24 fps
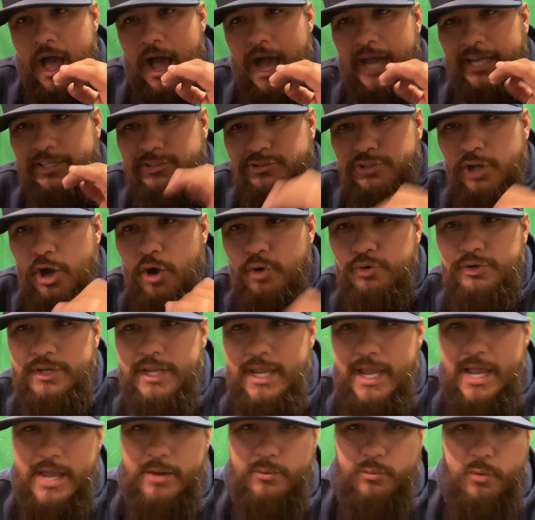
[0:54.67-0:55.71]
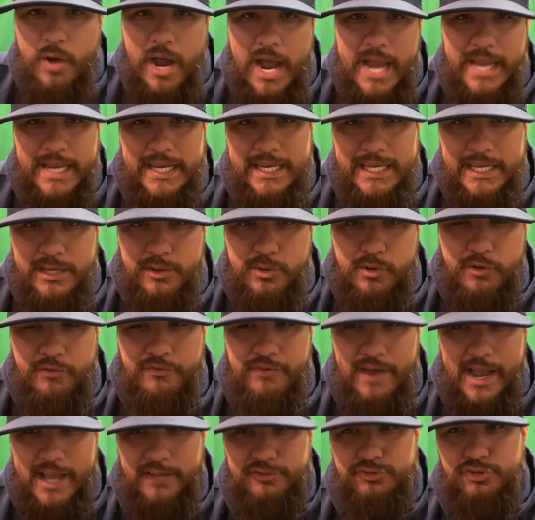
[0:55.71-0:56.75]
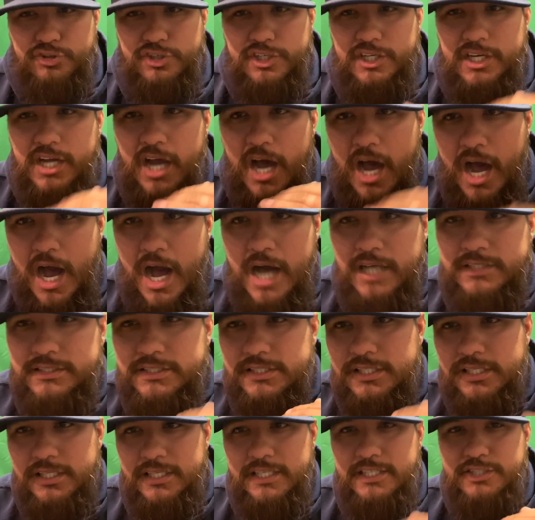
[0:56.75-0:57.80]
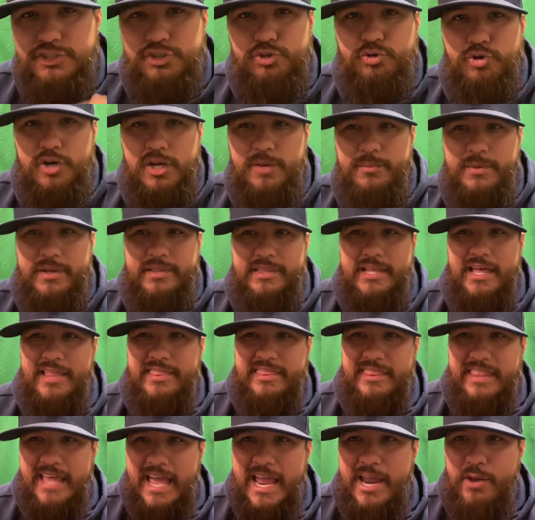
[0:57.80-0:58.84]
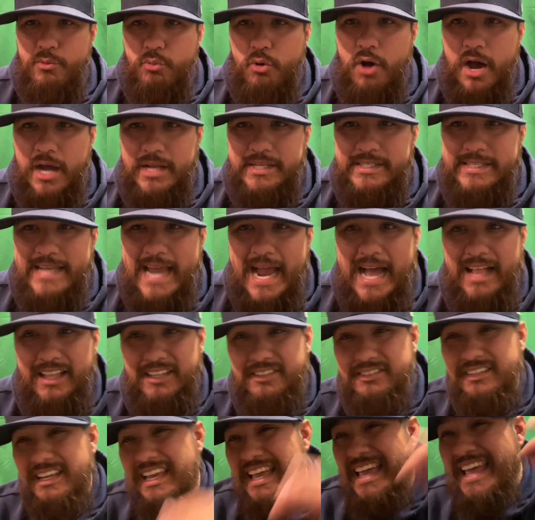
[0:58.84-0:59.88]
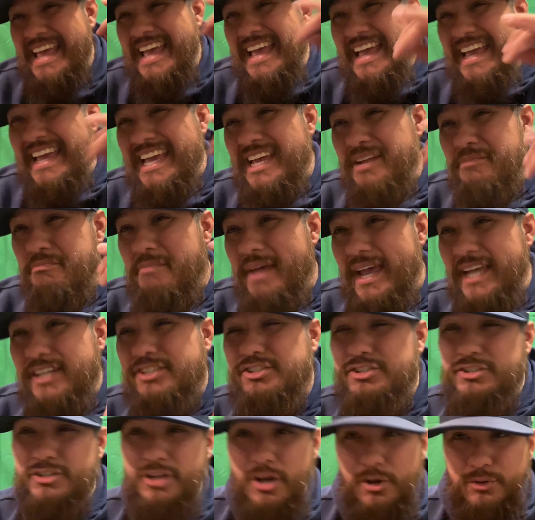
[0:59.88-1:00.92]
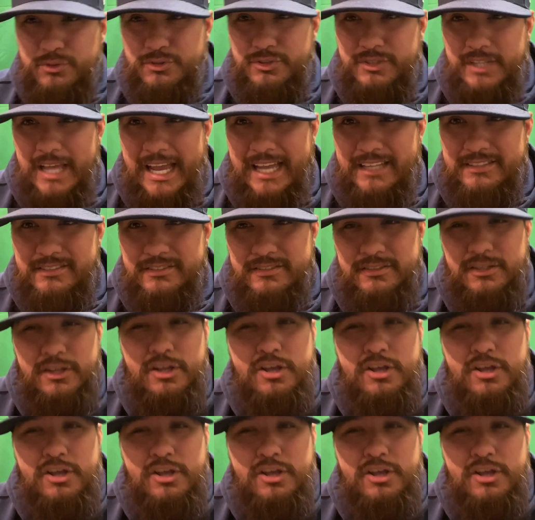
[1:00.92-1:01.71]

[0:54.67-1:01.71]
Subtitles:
I don't get why Eagle fans are constantly screaming that they want Dallas. It makes no sense.